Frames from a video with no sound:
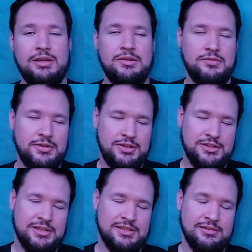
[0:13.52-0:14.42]

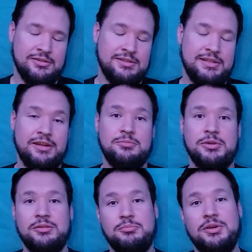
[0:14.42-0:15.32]
finish this little
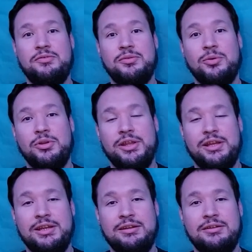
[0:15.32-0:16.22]
segment before
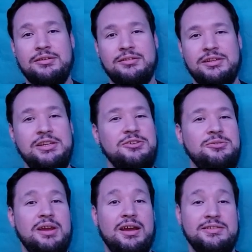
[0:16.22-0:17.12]
then and get
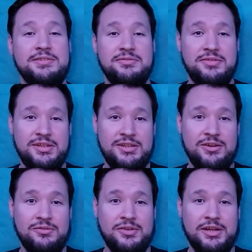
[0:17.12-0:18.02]
you guys a
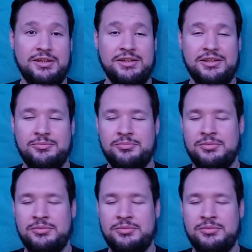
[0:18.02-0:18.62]
video finally.